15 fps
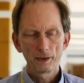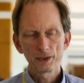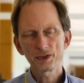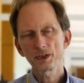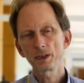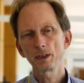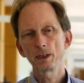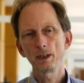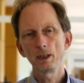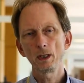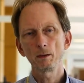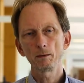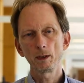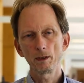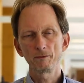This
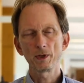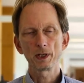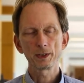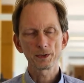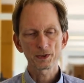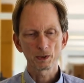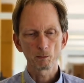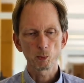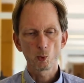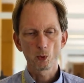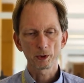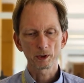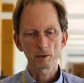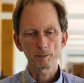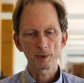event is
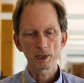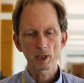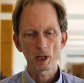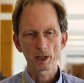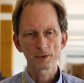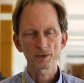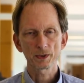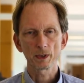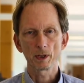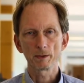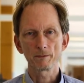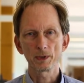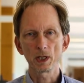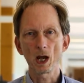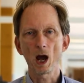important because
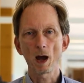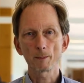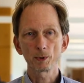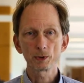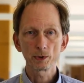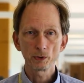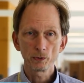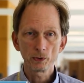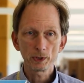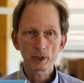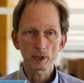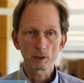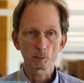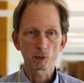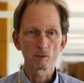of the
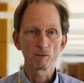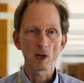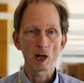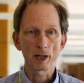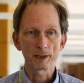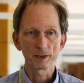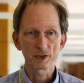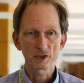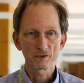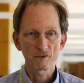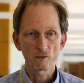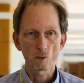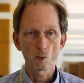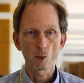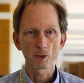opportunity it provides
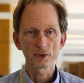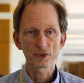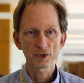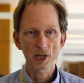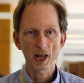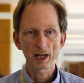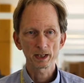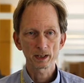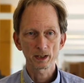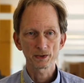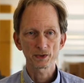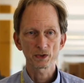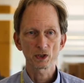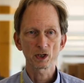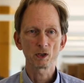for
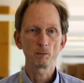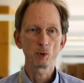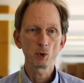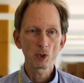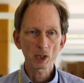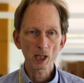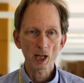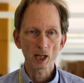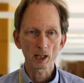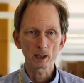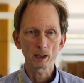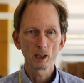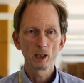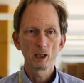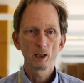scientists to communicate
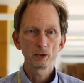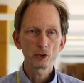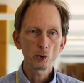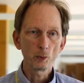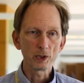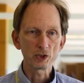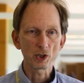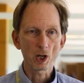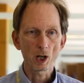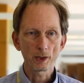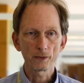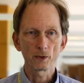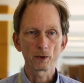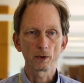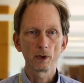to each
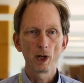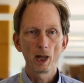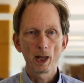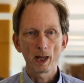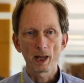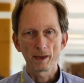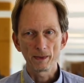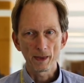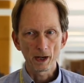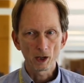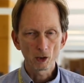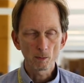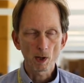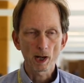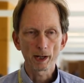other and
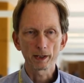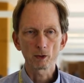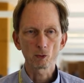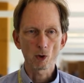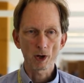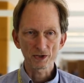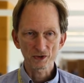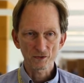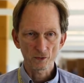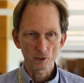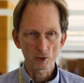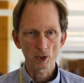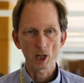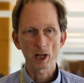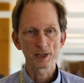thereby
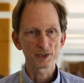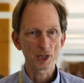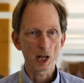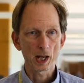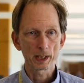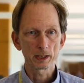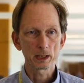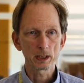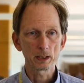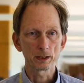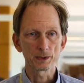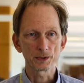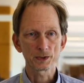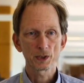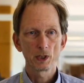cross-fertilize
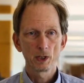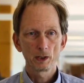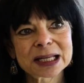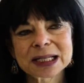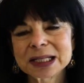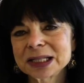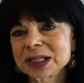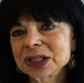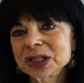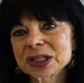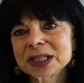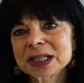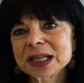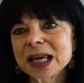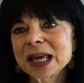ideas. It's
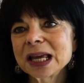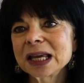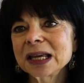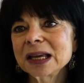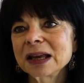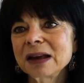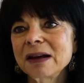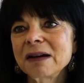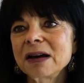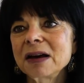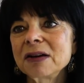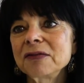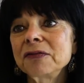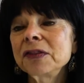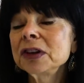just a
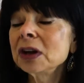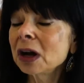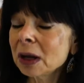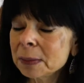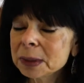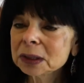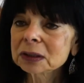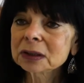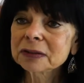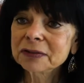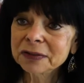phenomenal